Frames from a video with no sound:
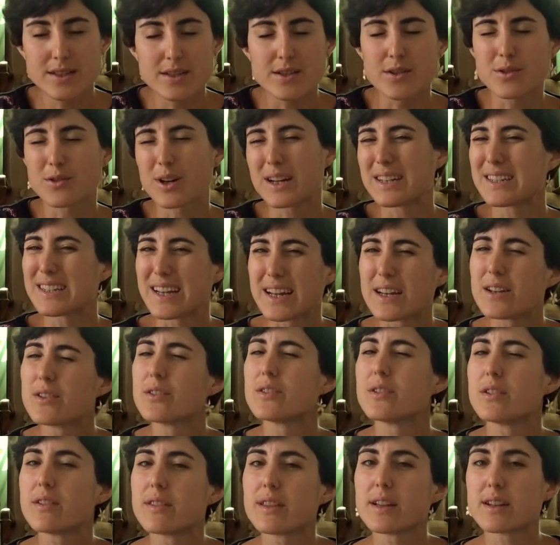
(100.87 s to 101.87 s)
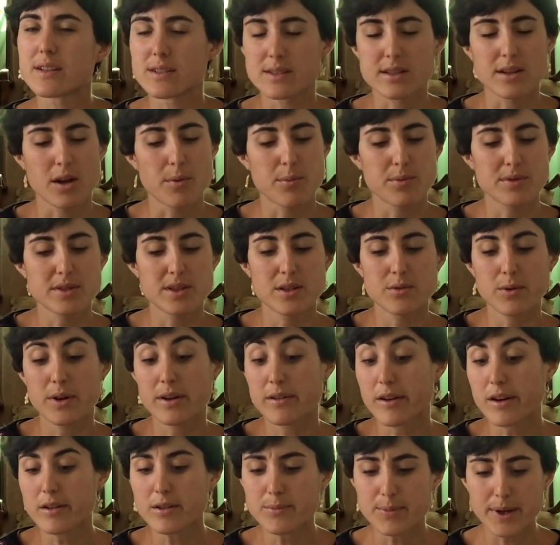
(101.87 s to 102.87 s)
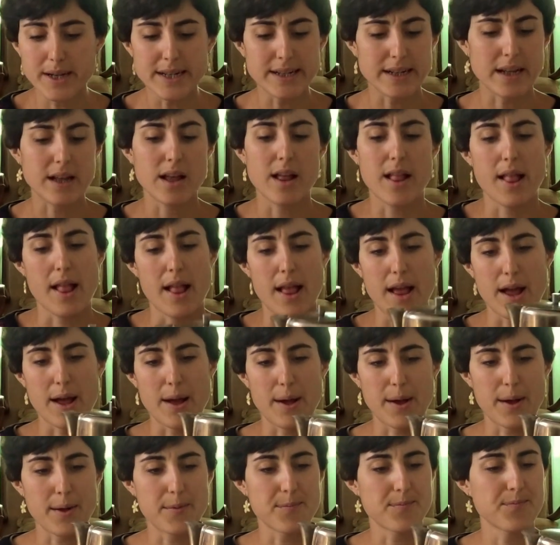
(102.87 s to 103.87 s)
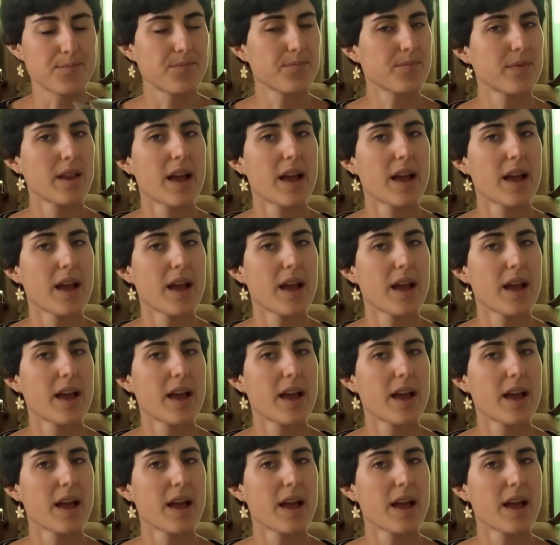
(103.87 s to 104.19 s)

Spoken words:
so I tend to do things the opposite way around, but the